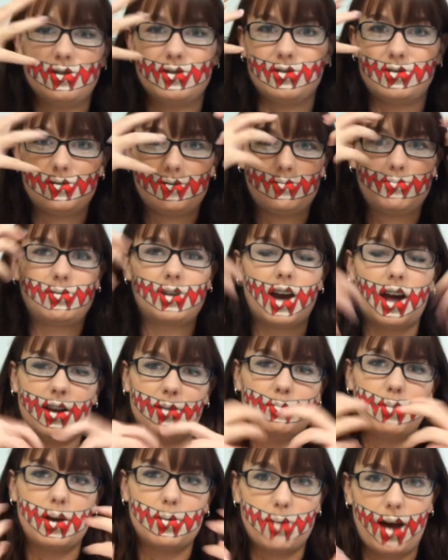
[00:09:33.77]
and just
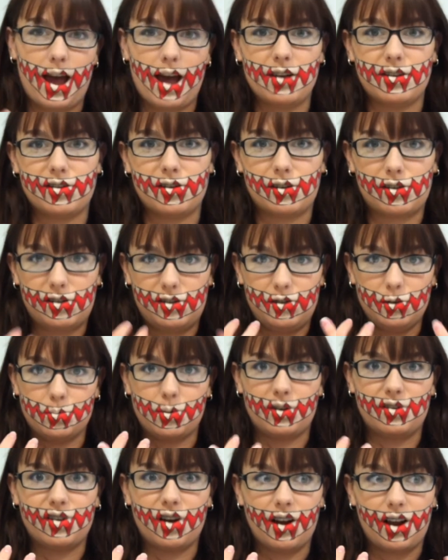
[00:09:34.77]
kind of made my eyes look
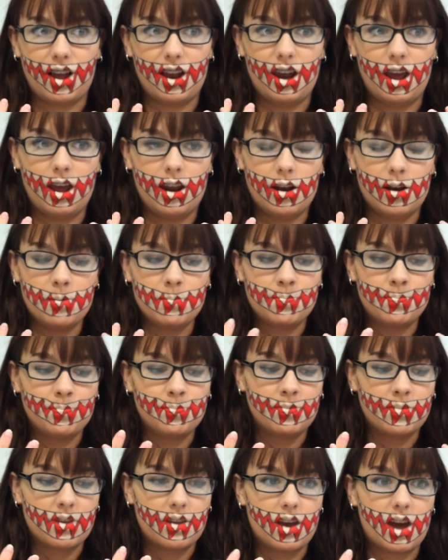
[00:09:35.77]
super sunken in,
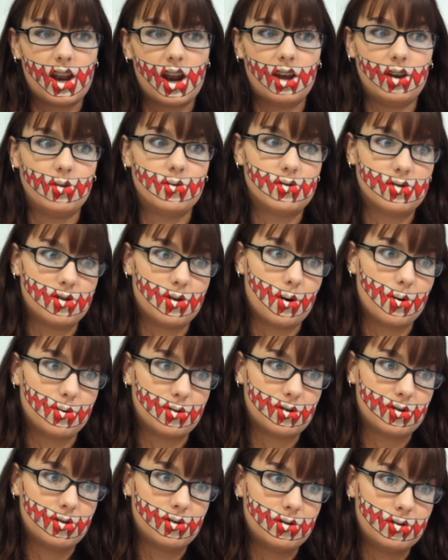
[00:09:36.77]
and I used
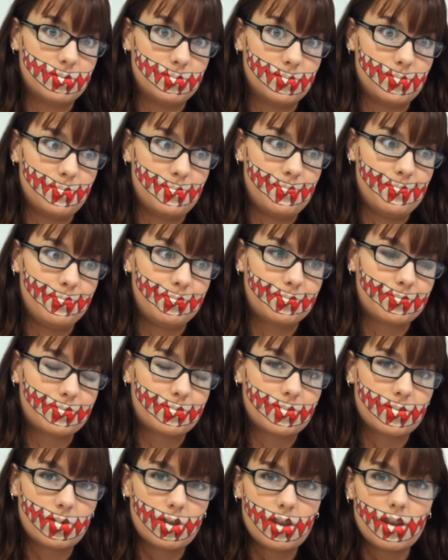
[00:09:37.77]
those
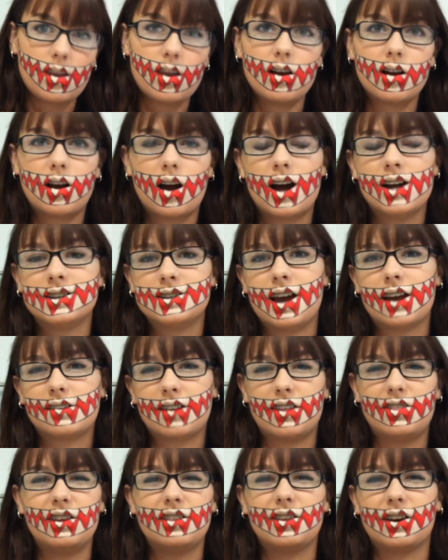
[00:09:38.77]

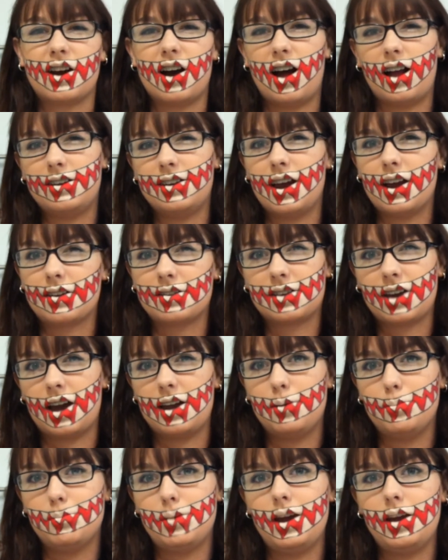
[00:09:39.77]
contacts. I think the contacts
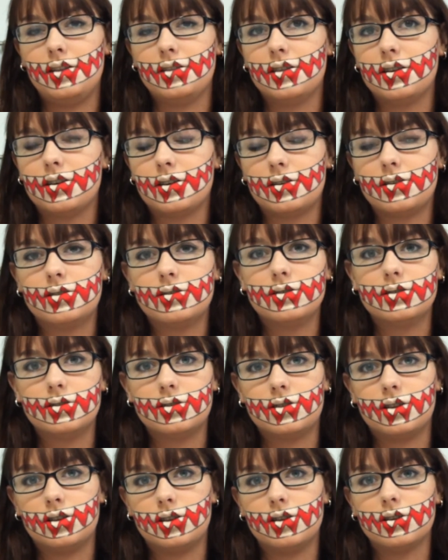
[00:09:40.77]
kind of made the
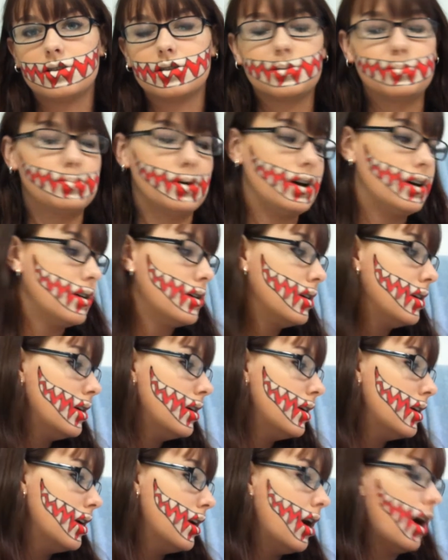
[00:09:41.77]
look, but
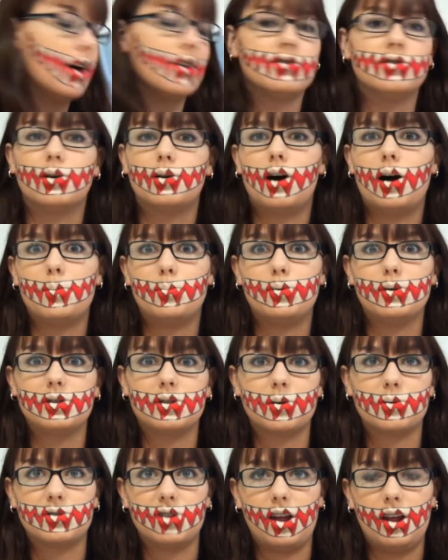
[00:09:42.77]
so I'll
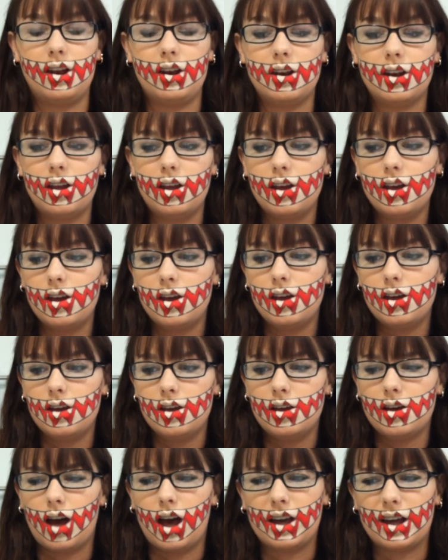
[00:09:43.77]
put those in.
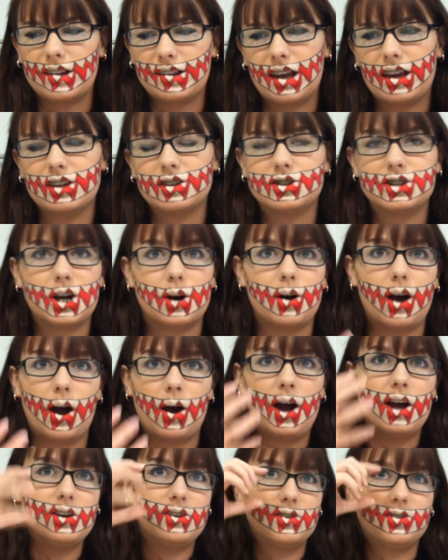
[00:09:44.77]
I guess I can show
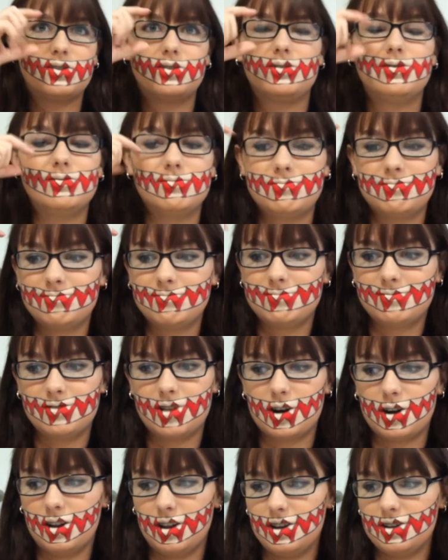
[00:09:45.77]
how I just
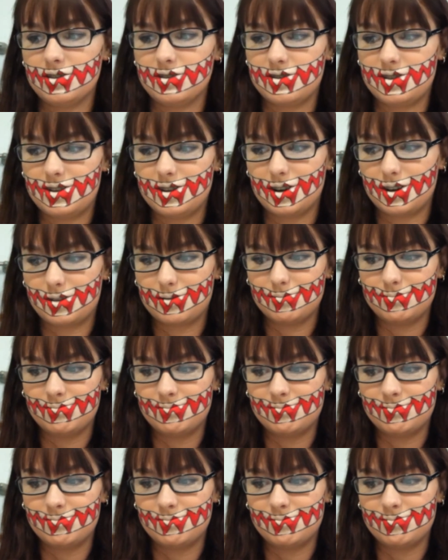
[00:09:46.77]
literally just took